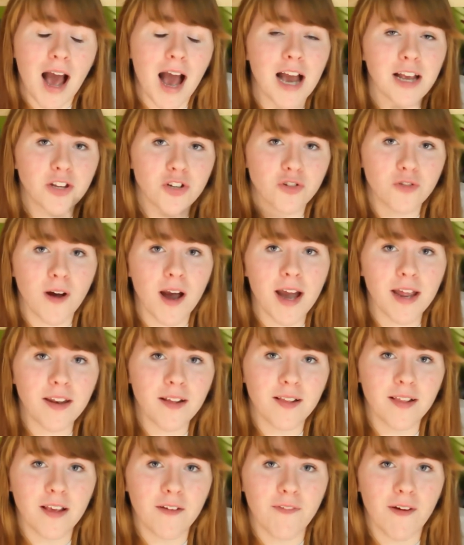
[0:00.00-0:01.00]
I try to
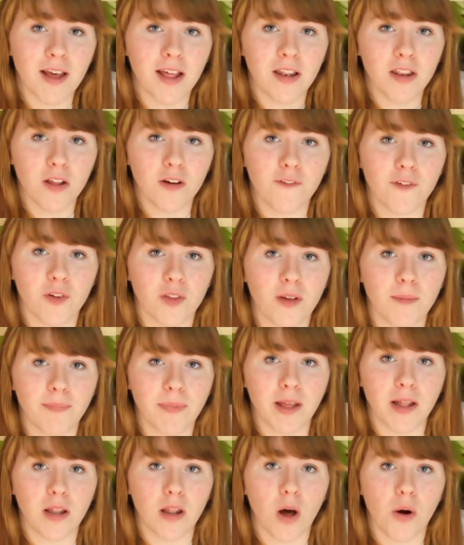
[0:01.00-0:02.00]
see if I can look for
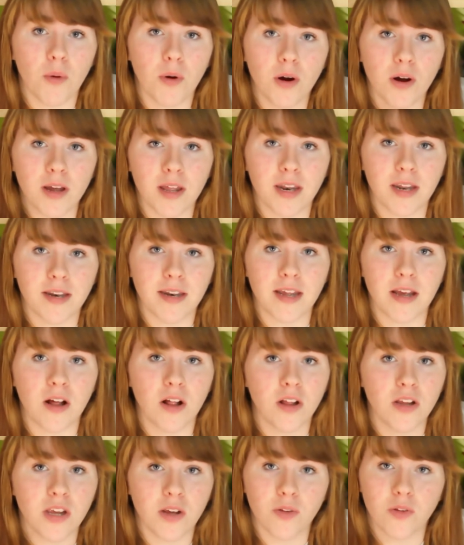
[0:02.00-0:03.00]
something lower, get a
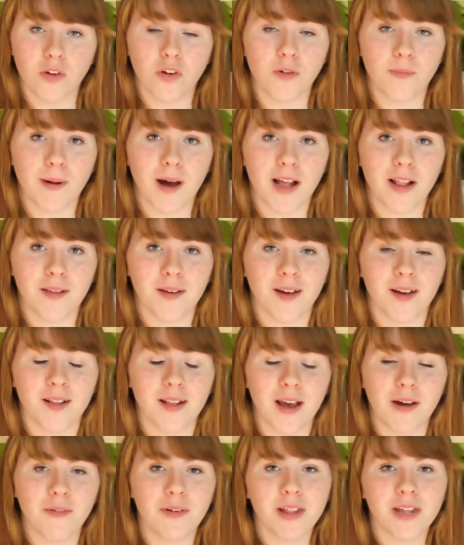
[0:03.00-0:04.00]
deal, use coupons, because
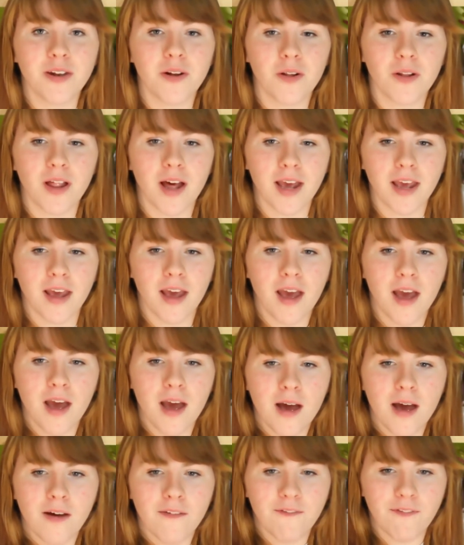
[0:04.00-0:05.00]
I really don't like
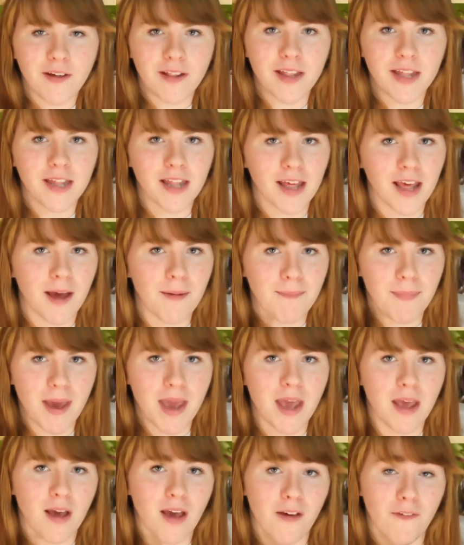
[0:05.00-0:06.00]
feeling like I'm
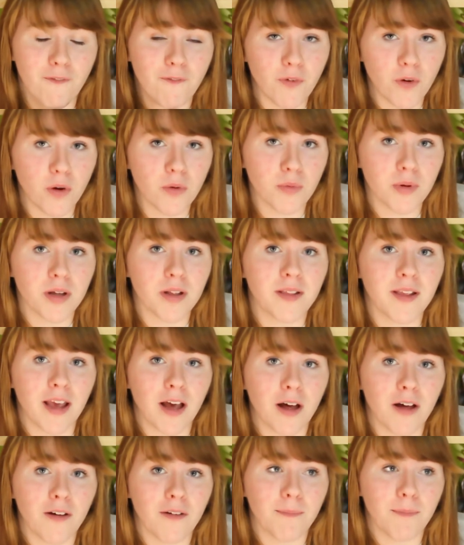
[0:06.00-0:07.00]
paying a full
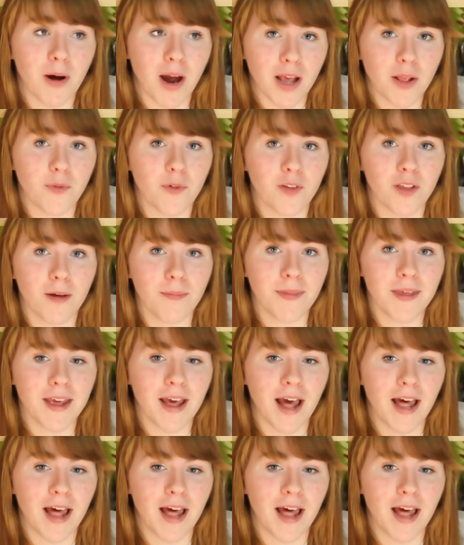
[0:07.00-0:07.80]
retail price for something.